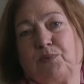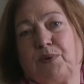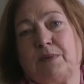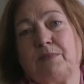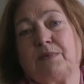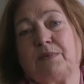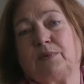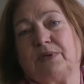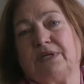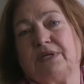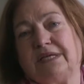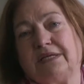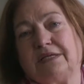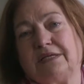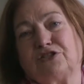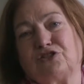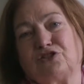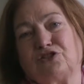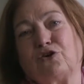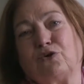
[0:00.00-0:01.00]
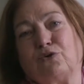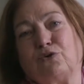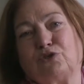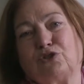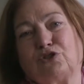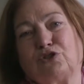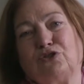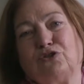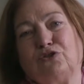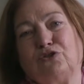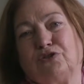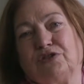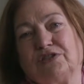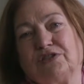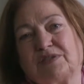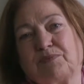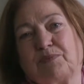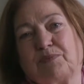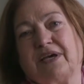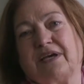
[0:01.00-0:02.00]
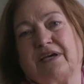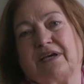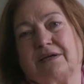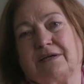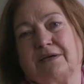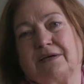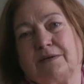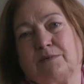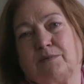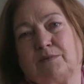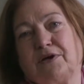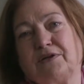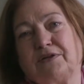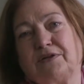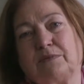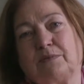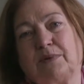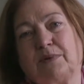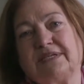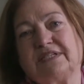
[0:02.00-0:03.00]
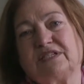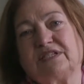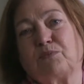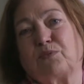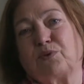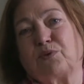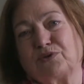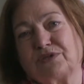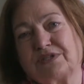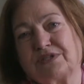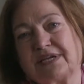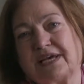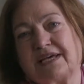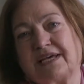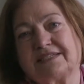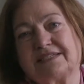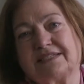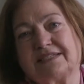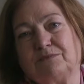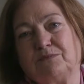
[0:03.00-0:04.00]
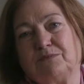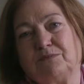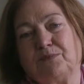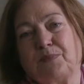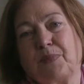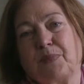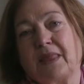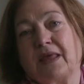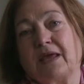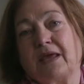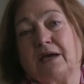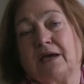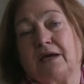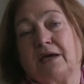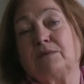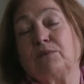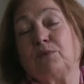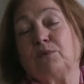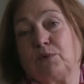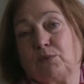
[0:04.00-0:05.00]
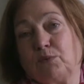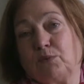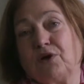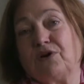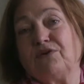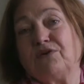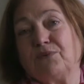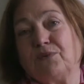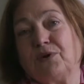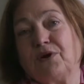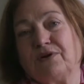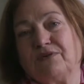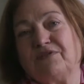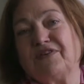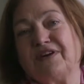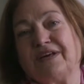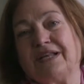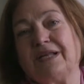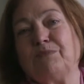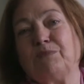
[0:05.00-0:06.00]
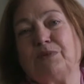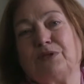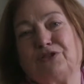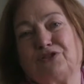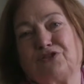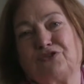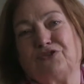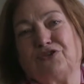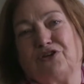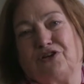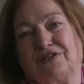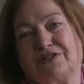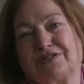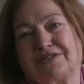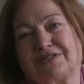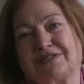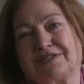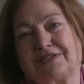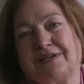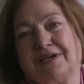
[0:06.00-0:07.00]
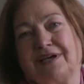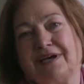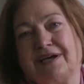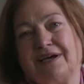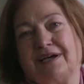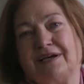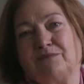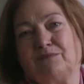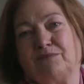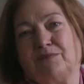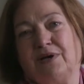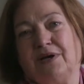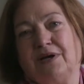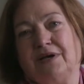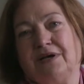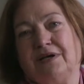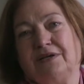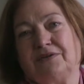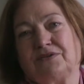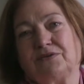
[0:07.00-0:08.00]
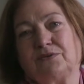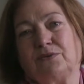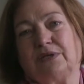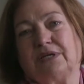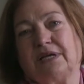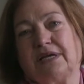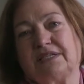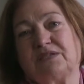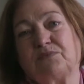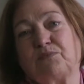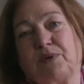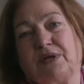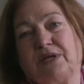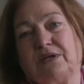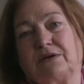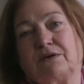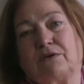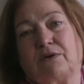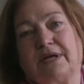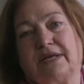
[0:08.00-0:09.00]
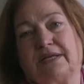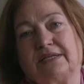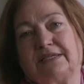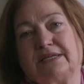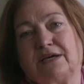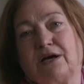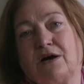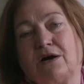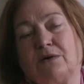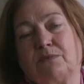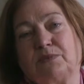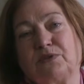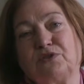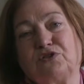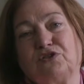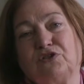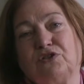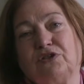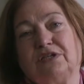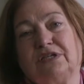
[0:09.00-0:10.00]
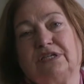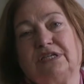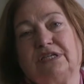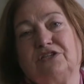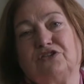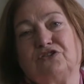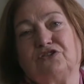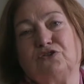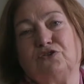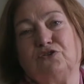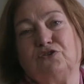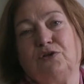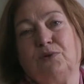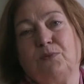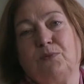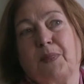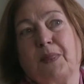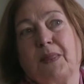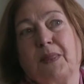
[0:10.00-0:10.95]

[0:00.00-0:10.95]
people we needed to go to speak about the peace process and were available to us. So it has been a great opportunity to